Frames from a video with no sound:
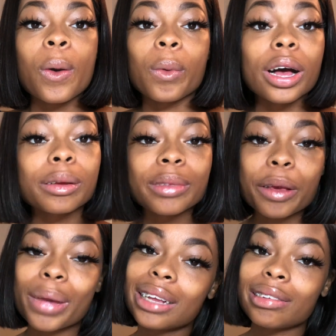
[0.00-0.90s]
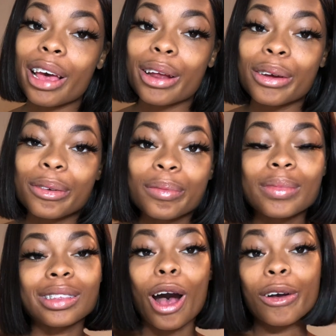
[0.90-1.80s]
Welcome to my channel,
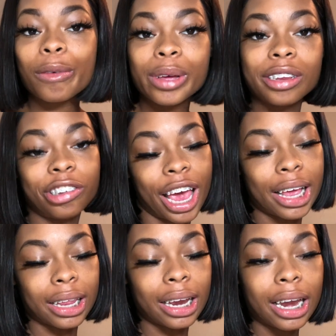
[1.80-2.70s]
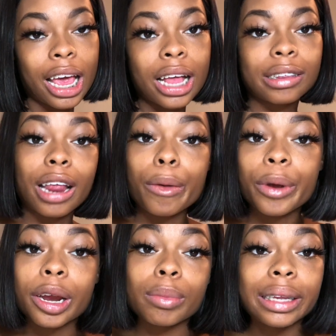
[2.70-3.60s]
Talking with Jalen. Today we're
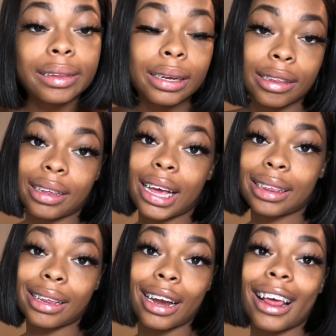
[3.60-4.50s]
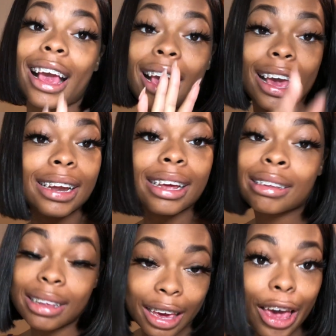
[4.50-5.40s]
going to be discussing He
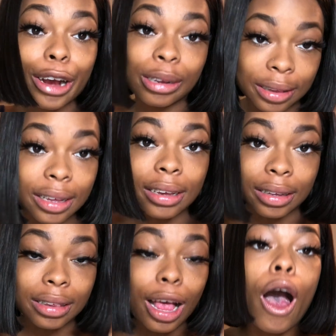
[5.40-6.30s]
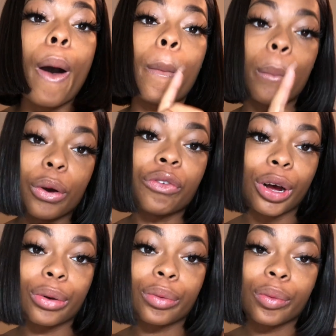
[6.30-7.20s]
Doesn't Care, Sis. Move
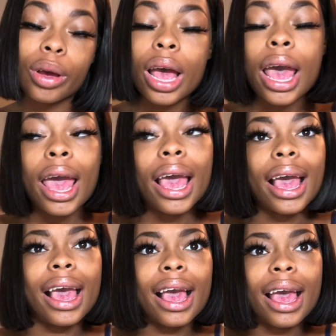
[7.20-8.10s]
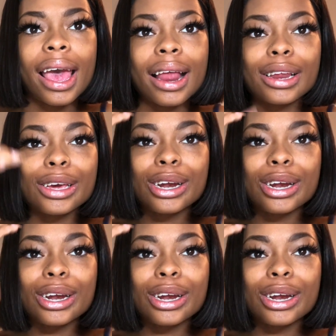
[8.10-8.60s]
on. And,